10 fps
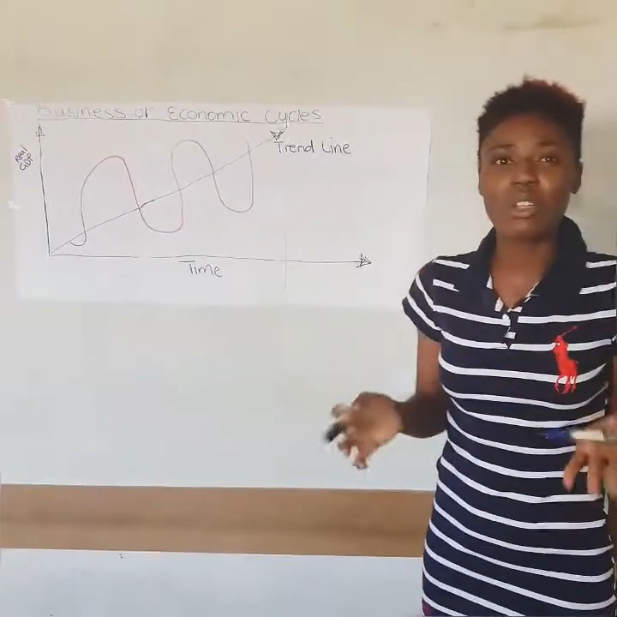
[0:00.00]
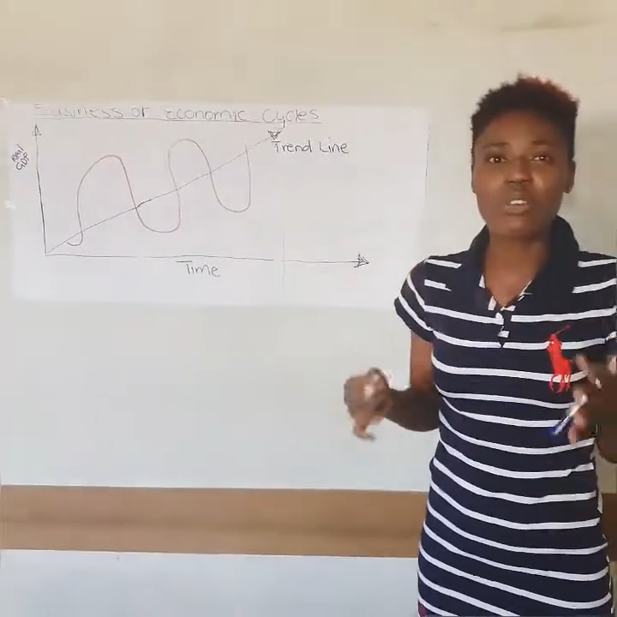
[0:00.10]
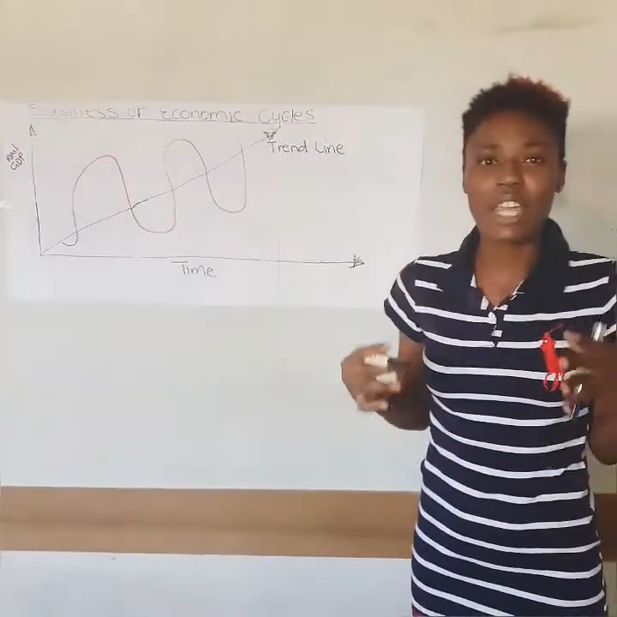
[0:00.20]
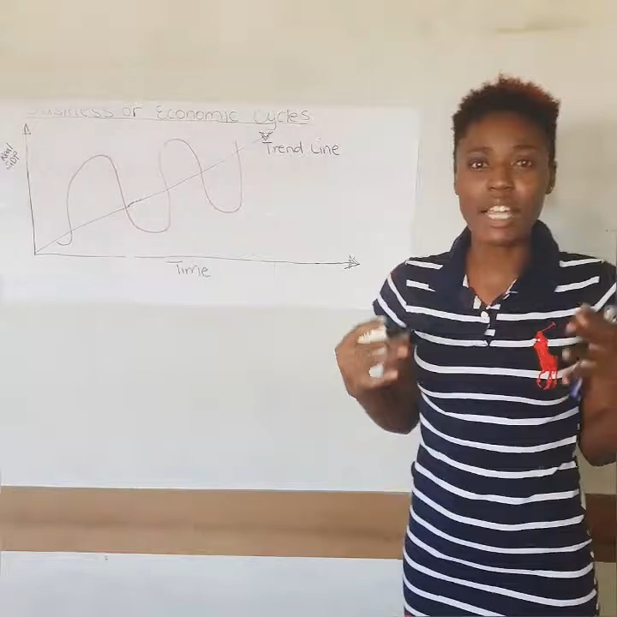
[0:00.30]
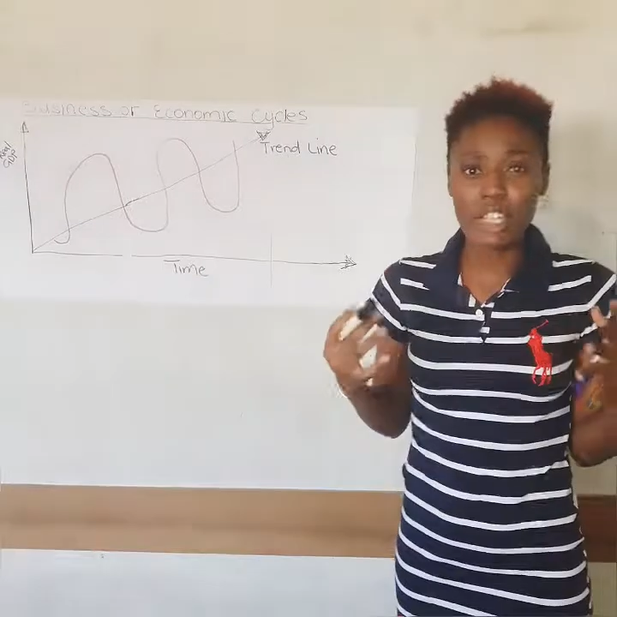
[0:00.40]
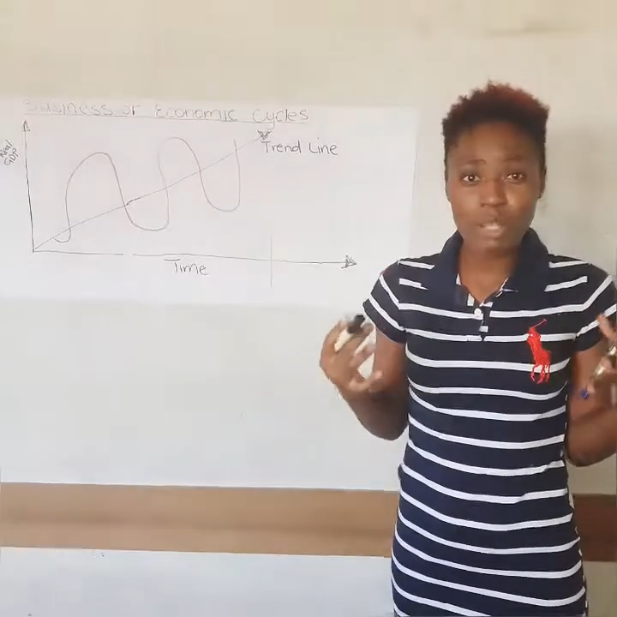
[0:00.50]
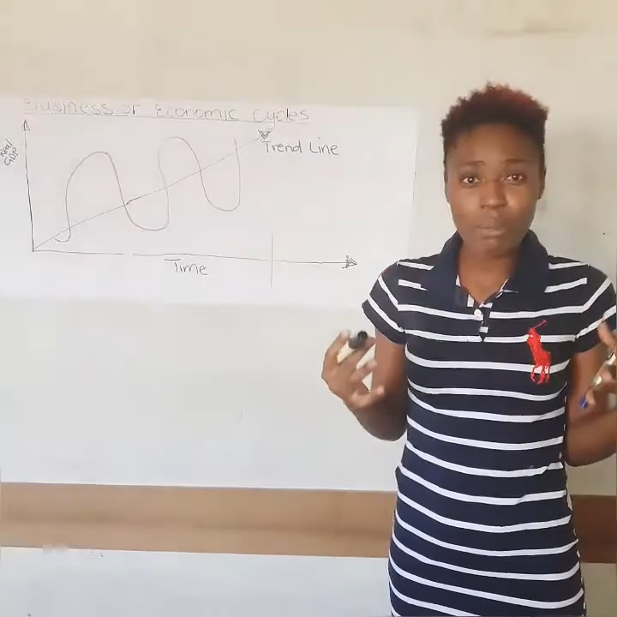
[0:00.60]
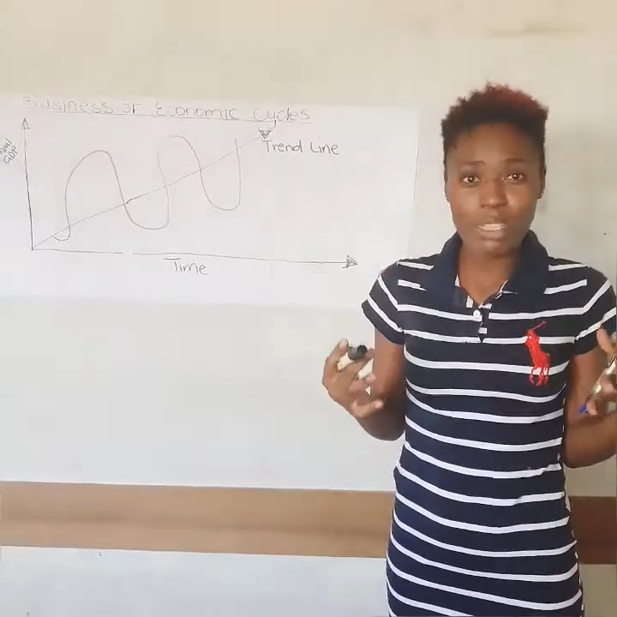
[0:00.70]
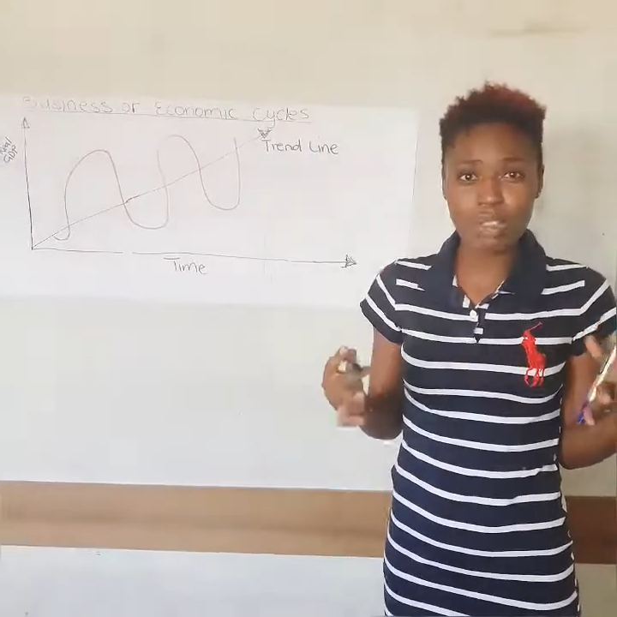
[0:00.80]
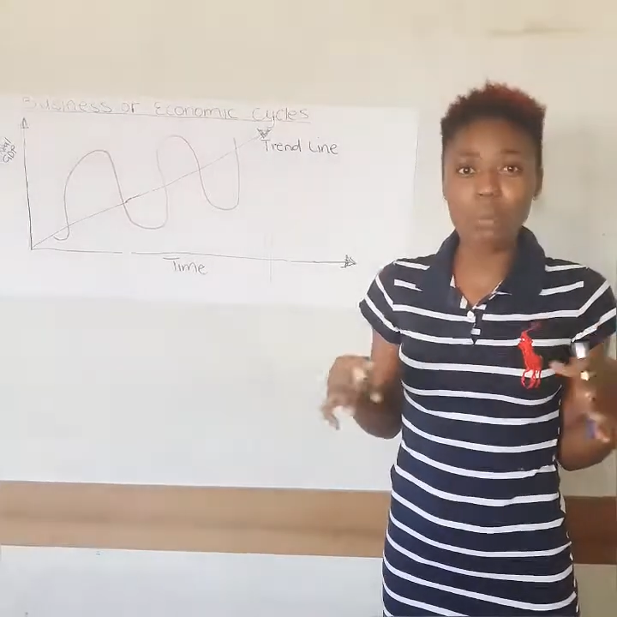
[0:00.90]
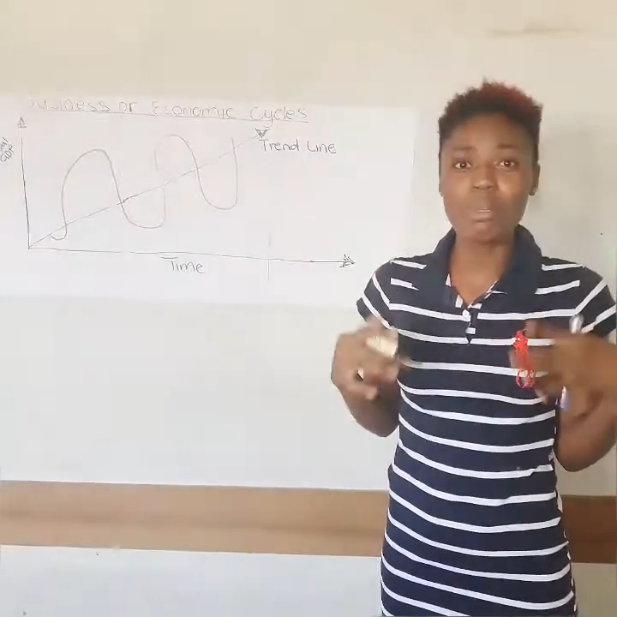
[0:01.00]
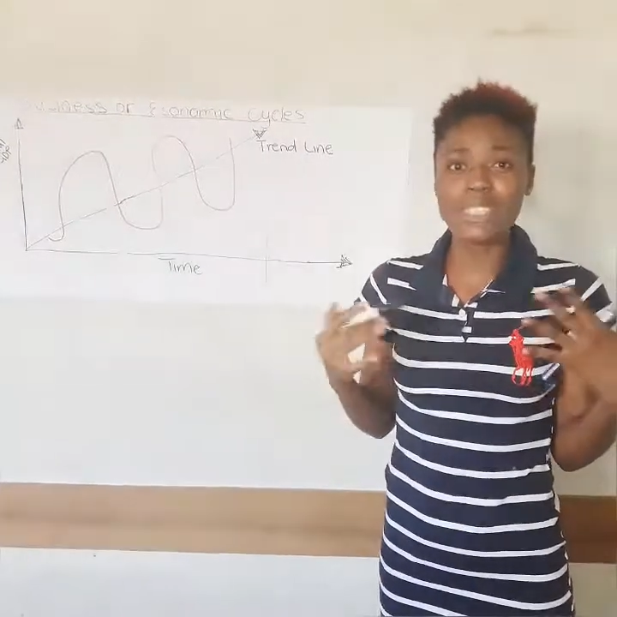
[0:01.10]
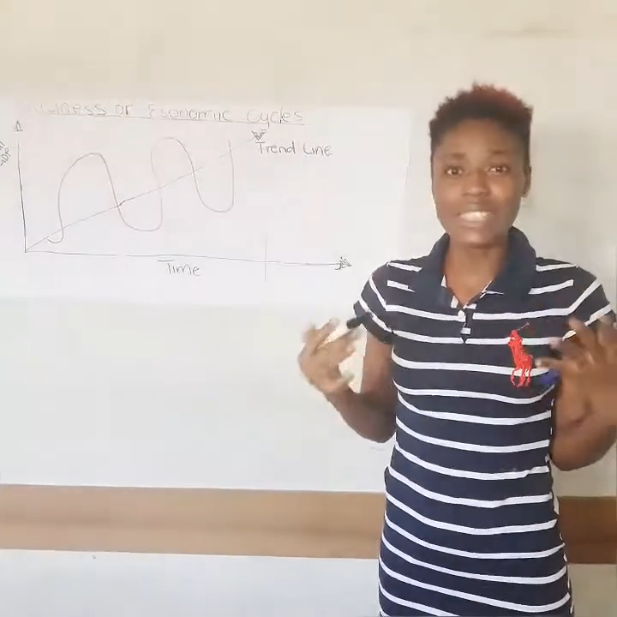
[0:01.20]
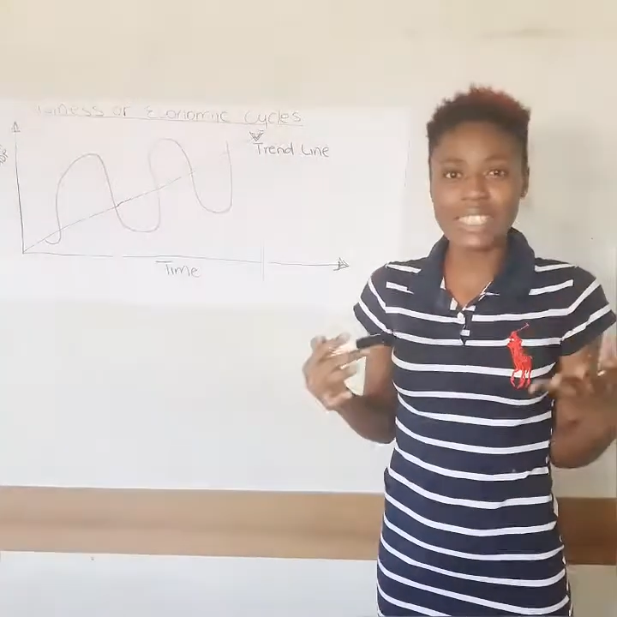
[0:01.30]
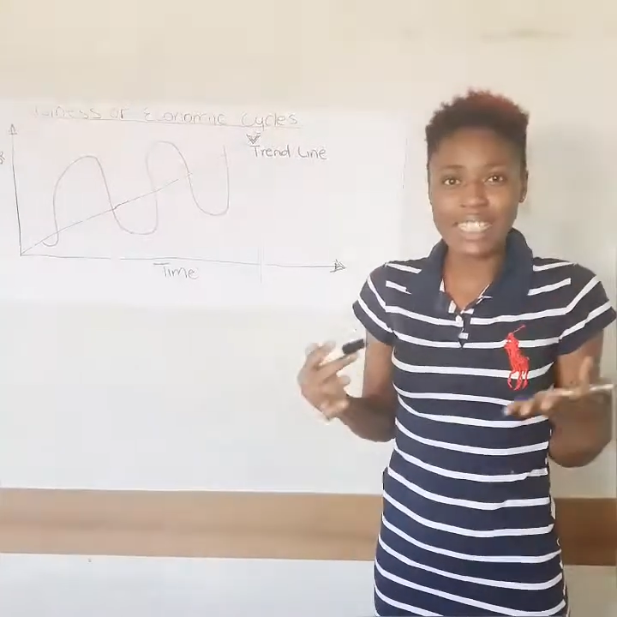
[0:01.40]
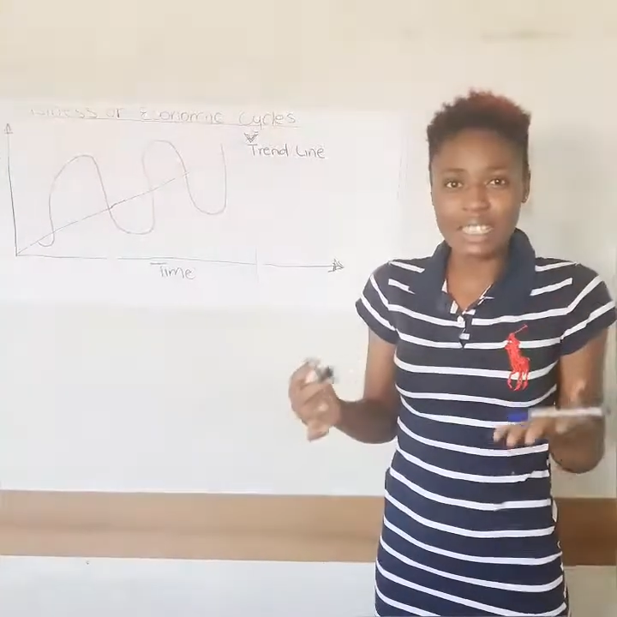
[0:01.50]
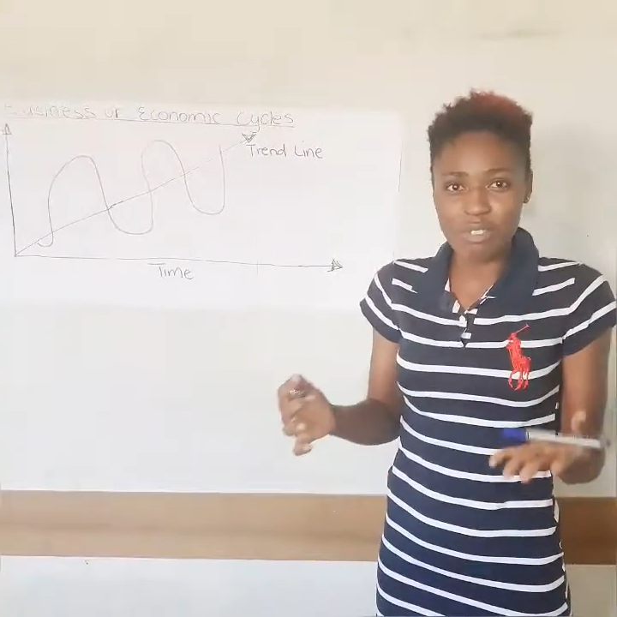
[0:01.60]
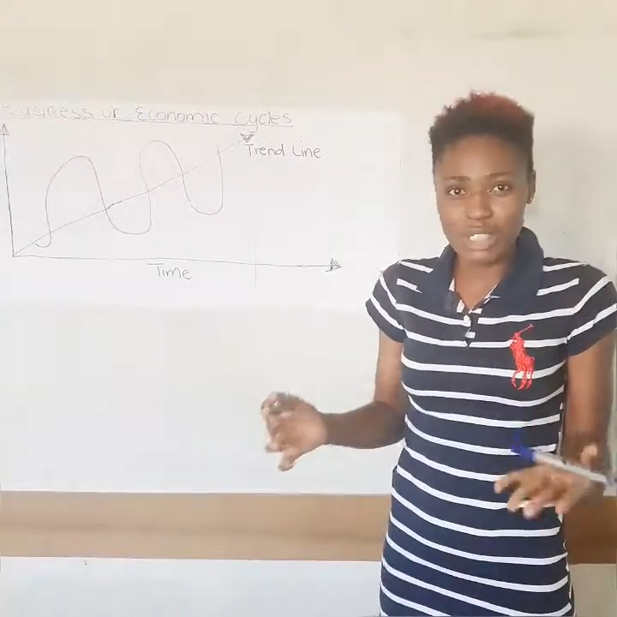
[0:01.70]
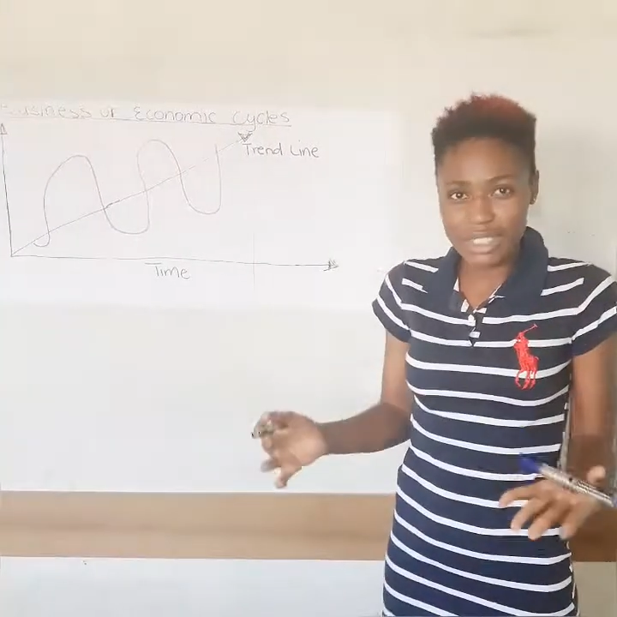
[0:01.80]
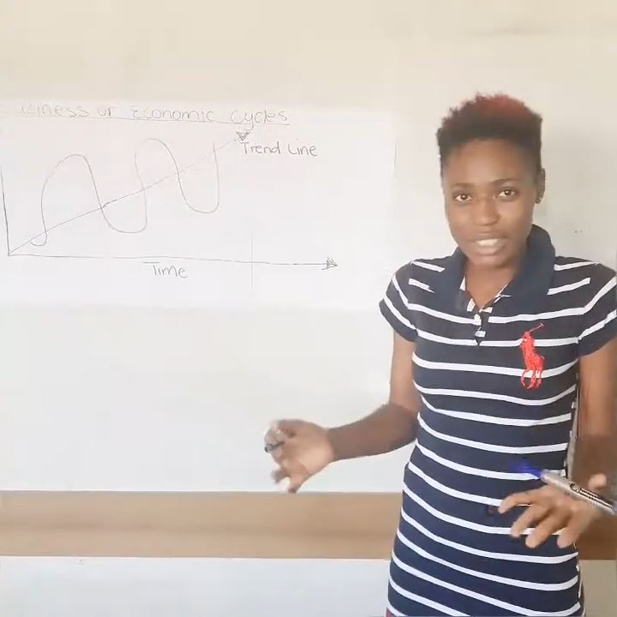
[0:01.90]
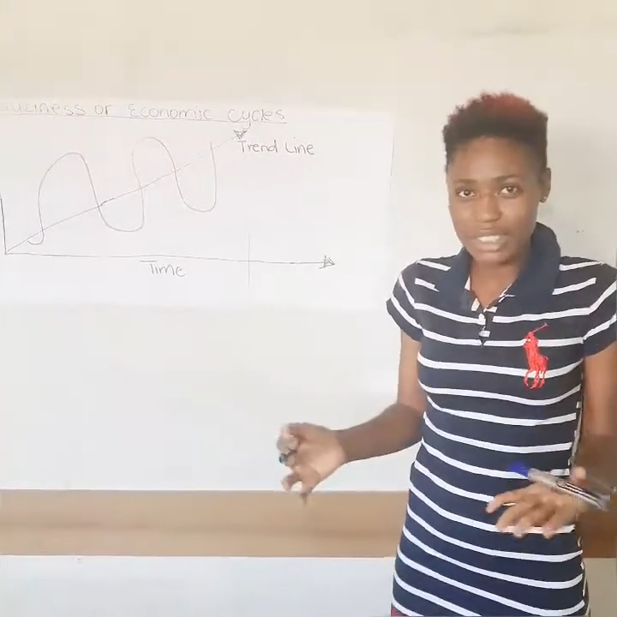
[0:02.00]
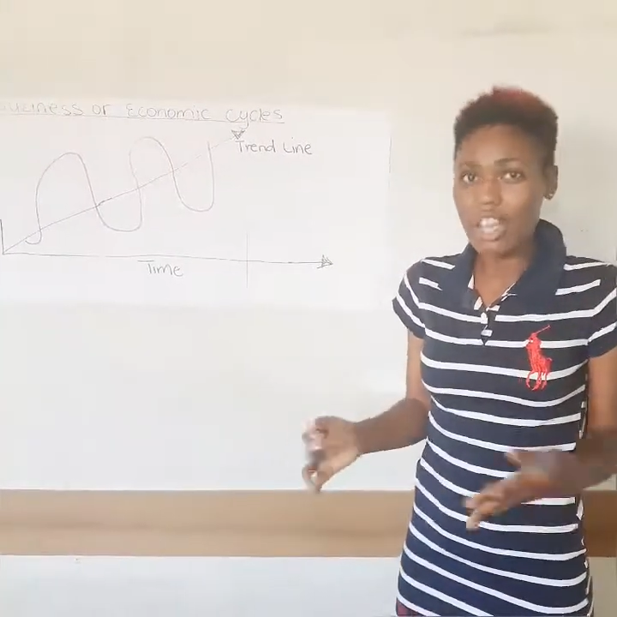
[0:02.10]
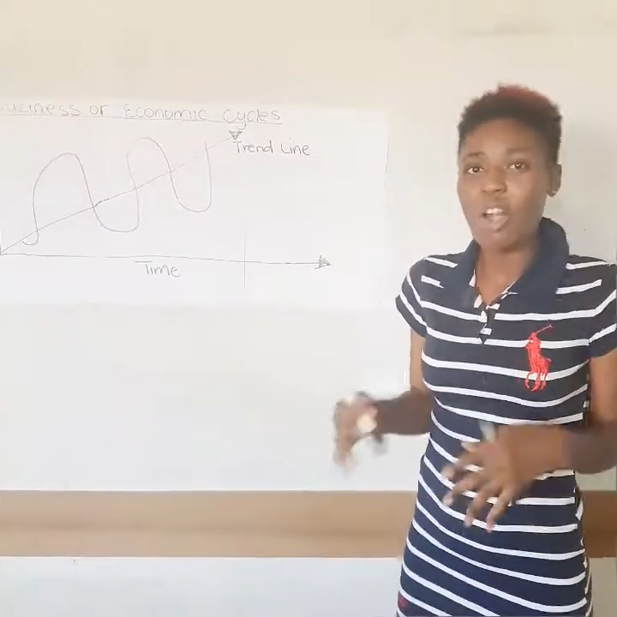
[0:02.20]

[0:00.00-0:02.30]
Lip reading: the economics or business activities